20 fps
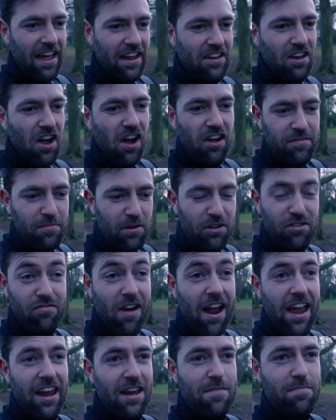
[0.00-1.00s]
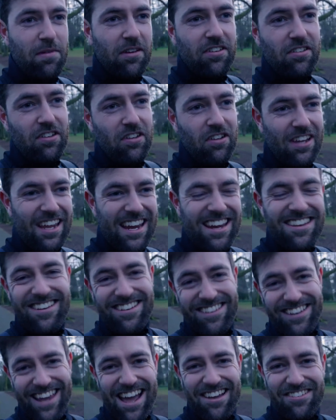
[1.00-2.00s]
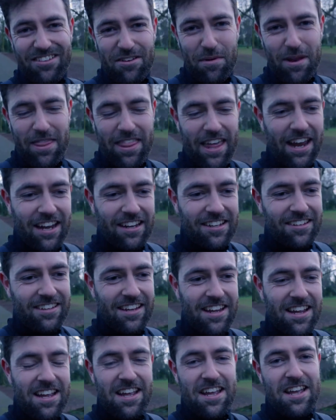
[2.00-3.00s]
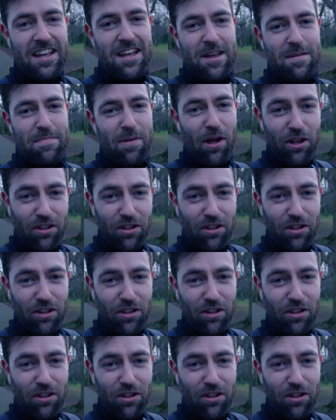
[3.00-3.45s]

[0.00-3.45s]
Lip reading: not as much writing in Bristol, easy to catch up with things, but